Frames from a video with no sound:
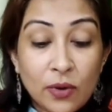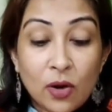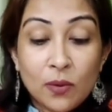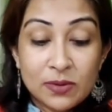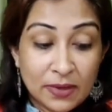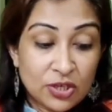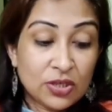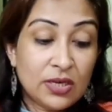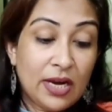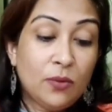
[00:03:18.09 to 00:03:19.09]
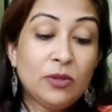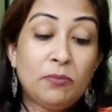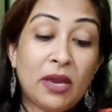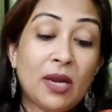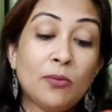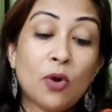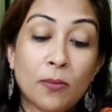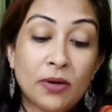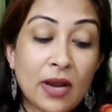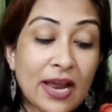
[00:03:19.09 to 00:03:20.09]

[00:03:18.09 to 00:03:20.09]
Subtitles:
you can always mention the date, with pain abdomen,